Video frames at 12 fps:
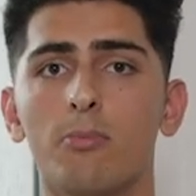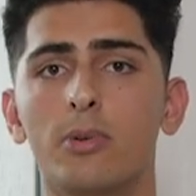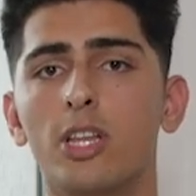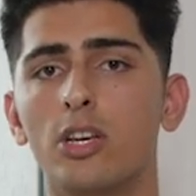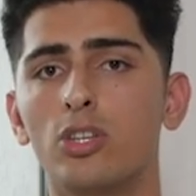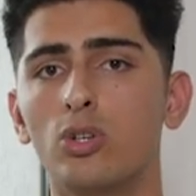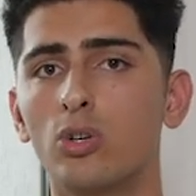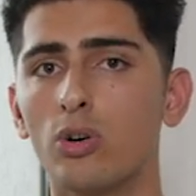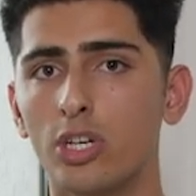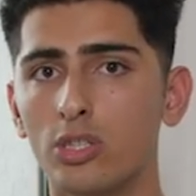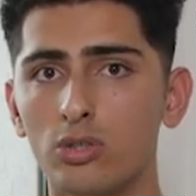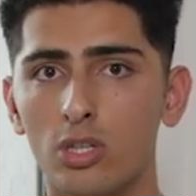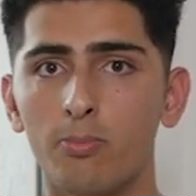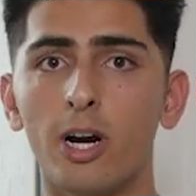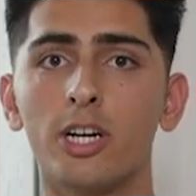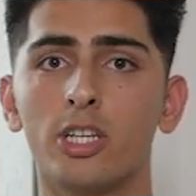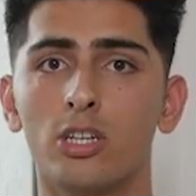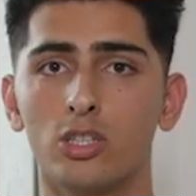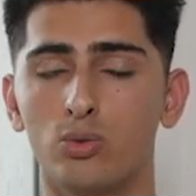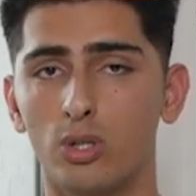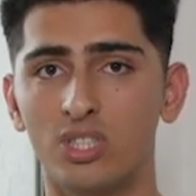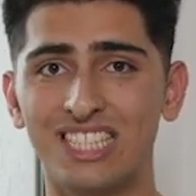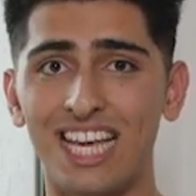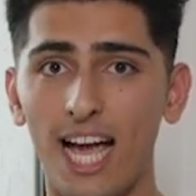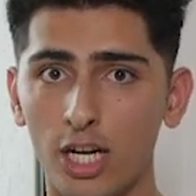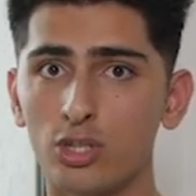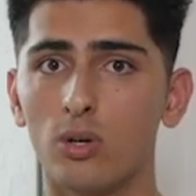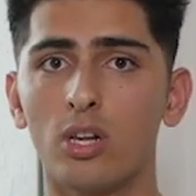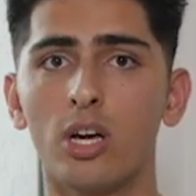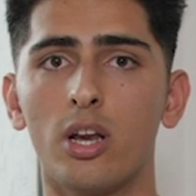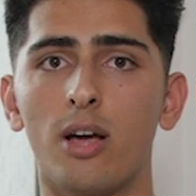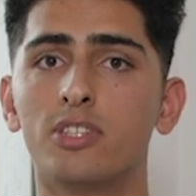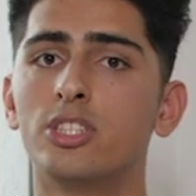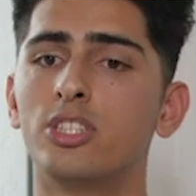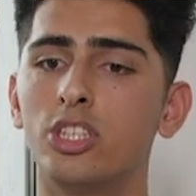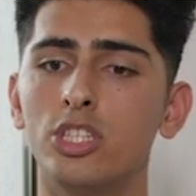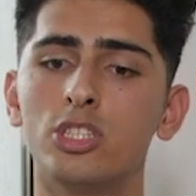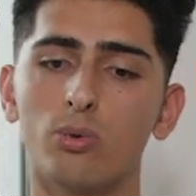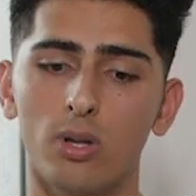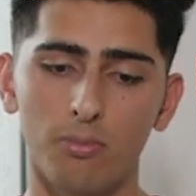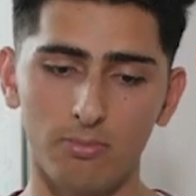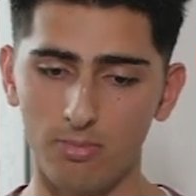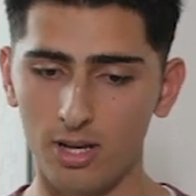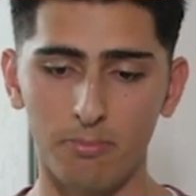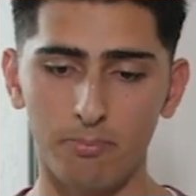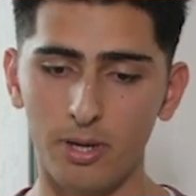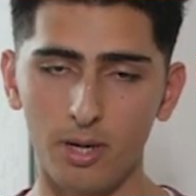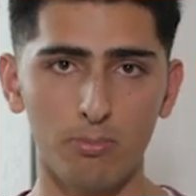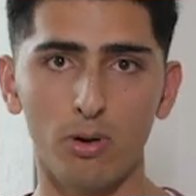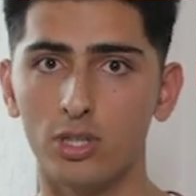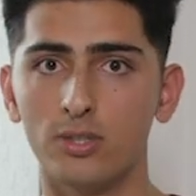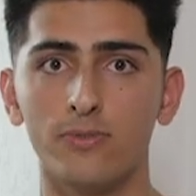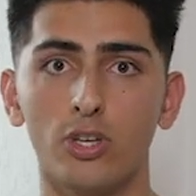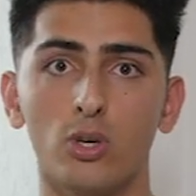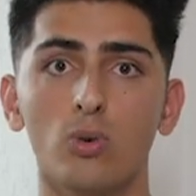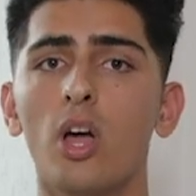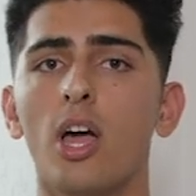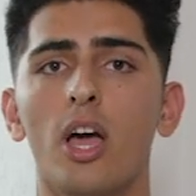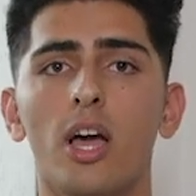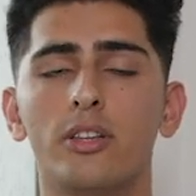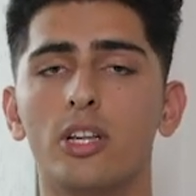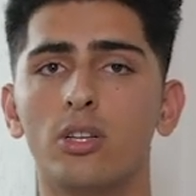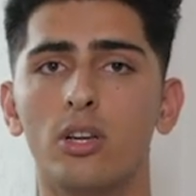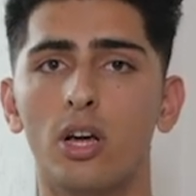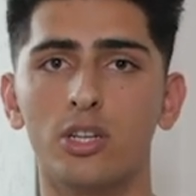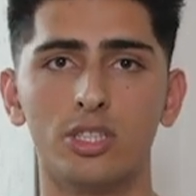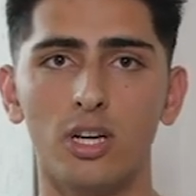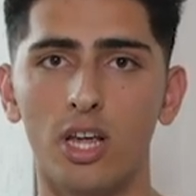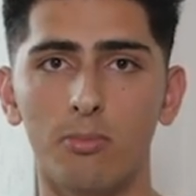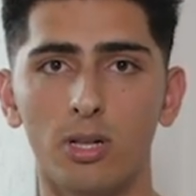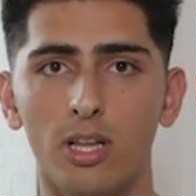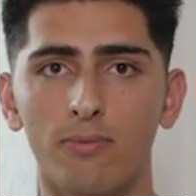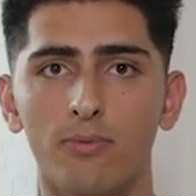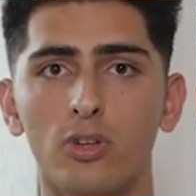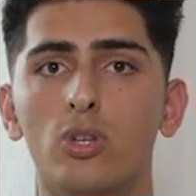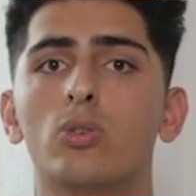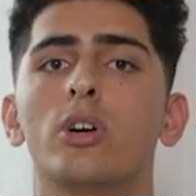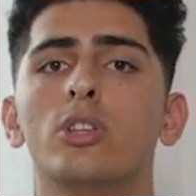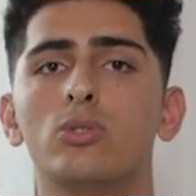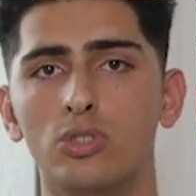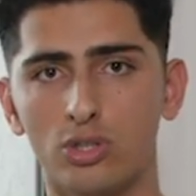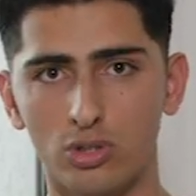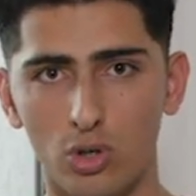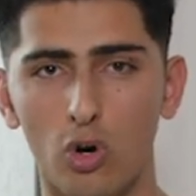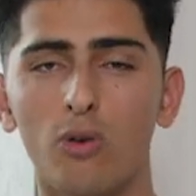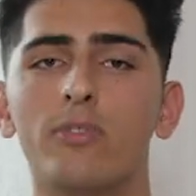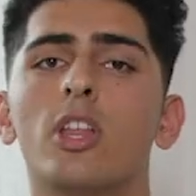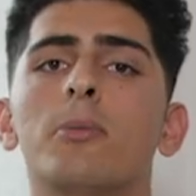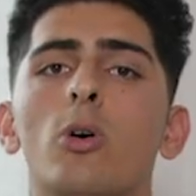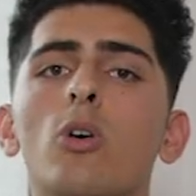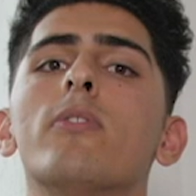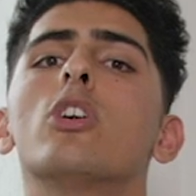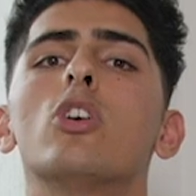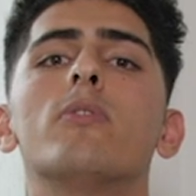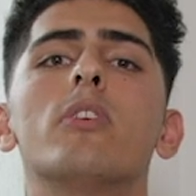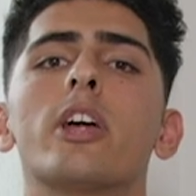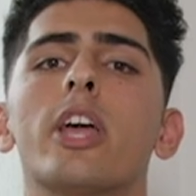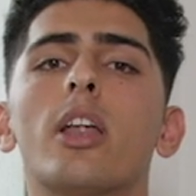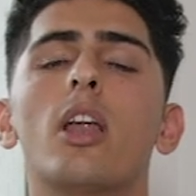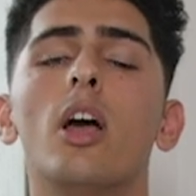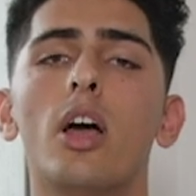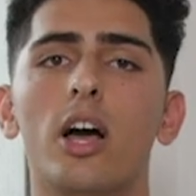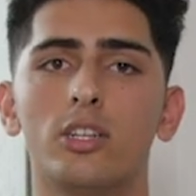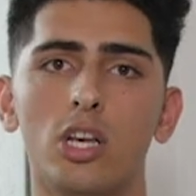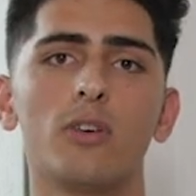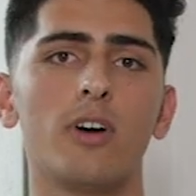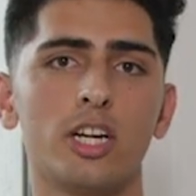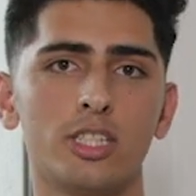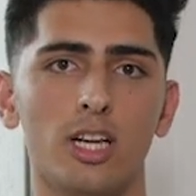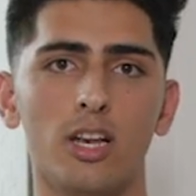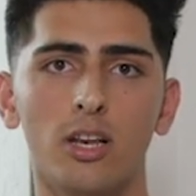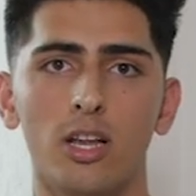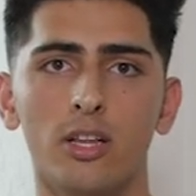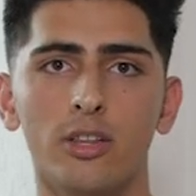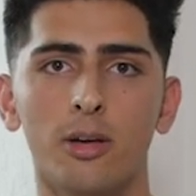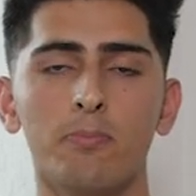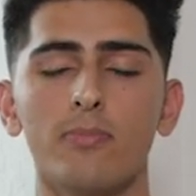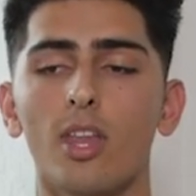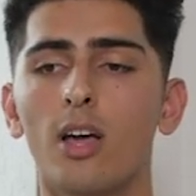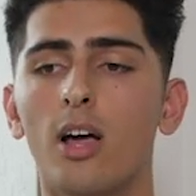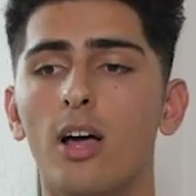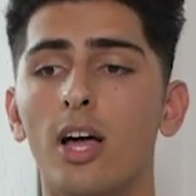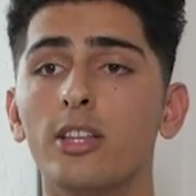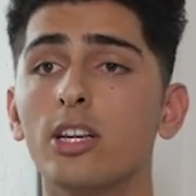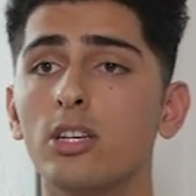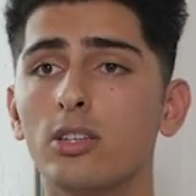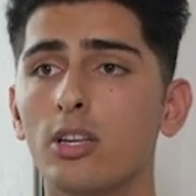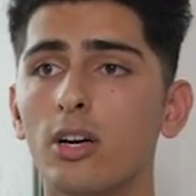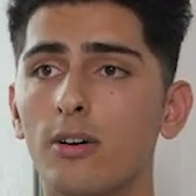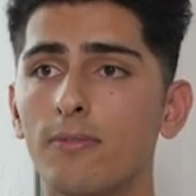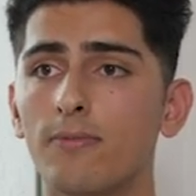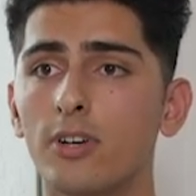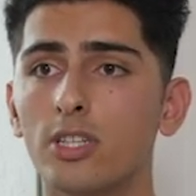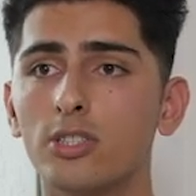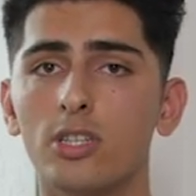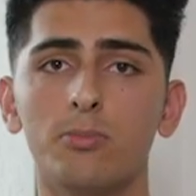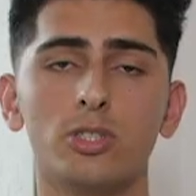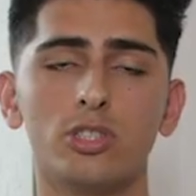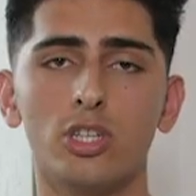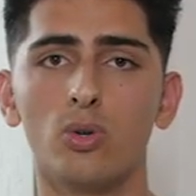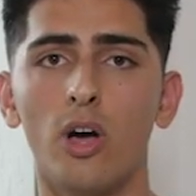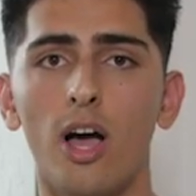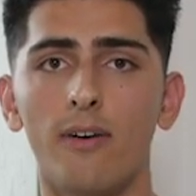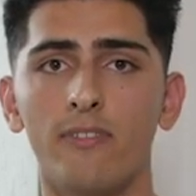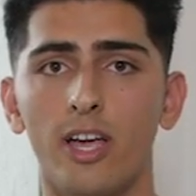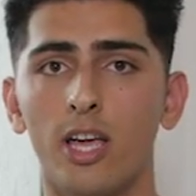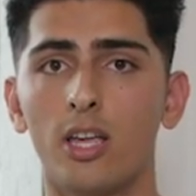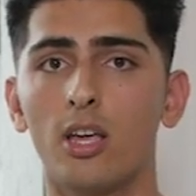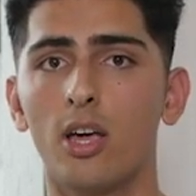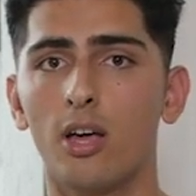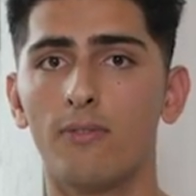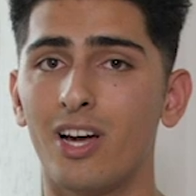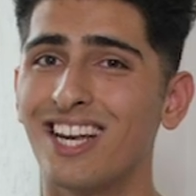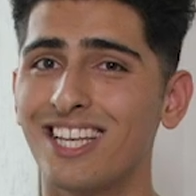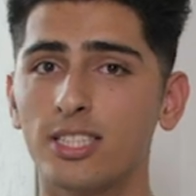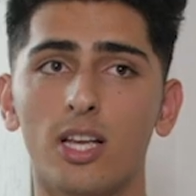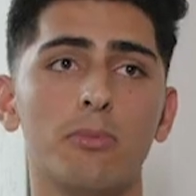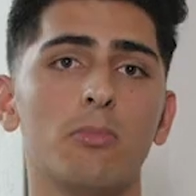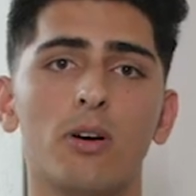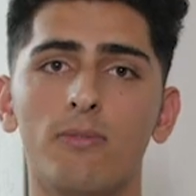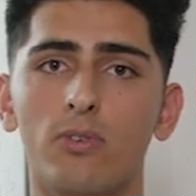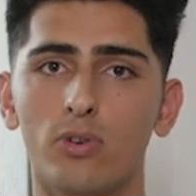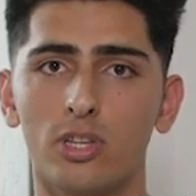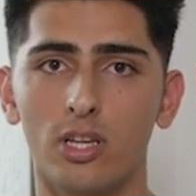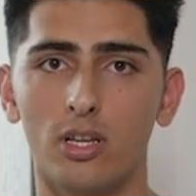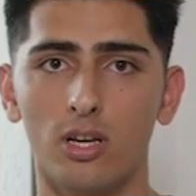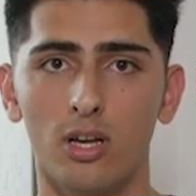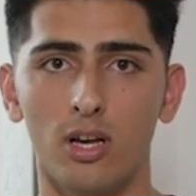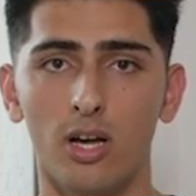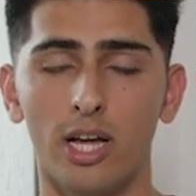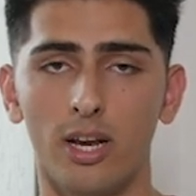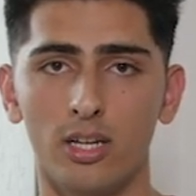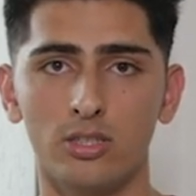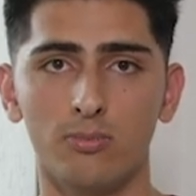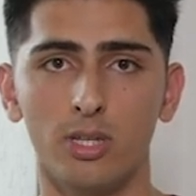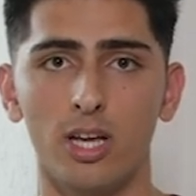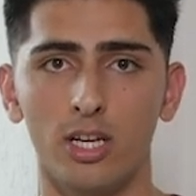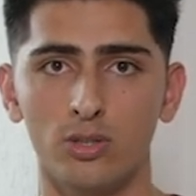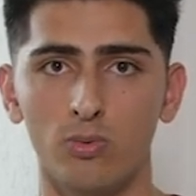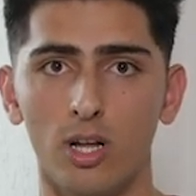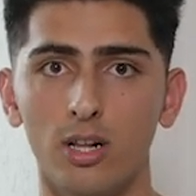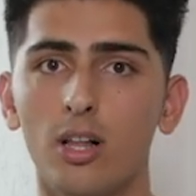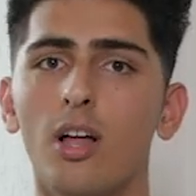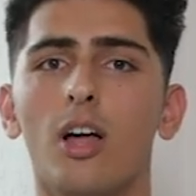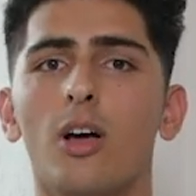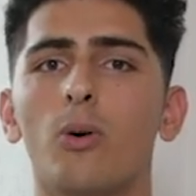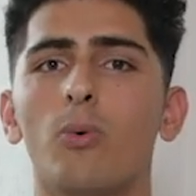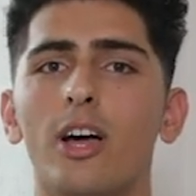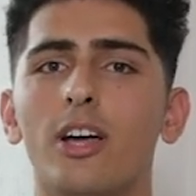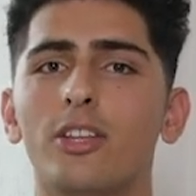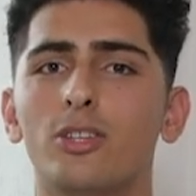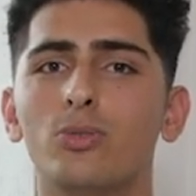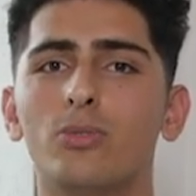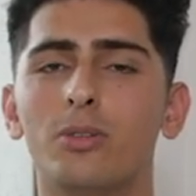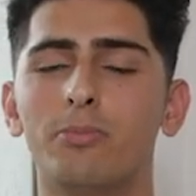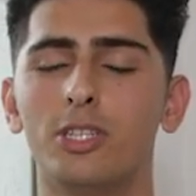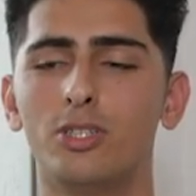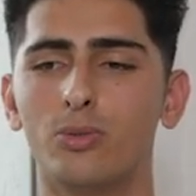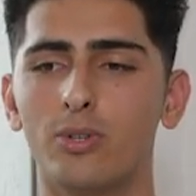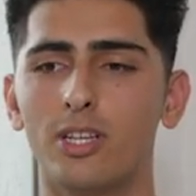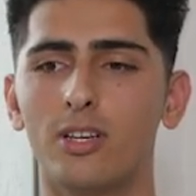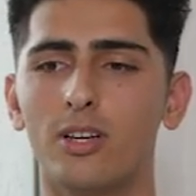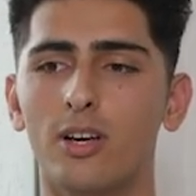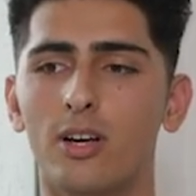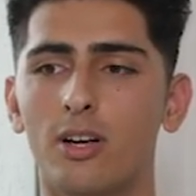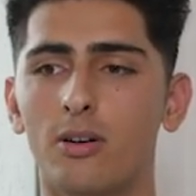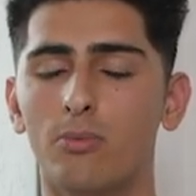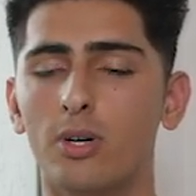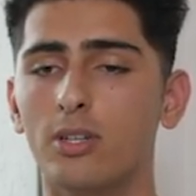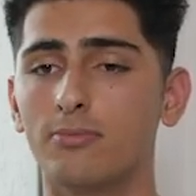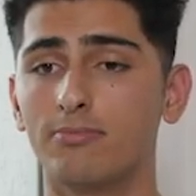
But then you go into the practicals where you see actual cadavers. The teacher will pinpoints for you, and then she labeled them for you, and you just go over them over and over again until you've actually learned them. And then in the first semester, you have a final exam for the anatomy as well, where you will be doing, where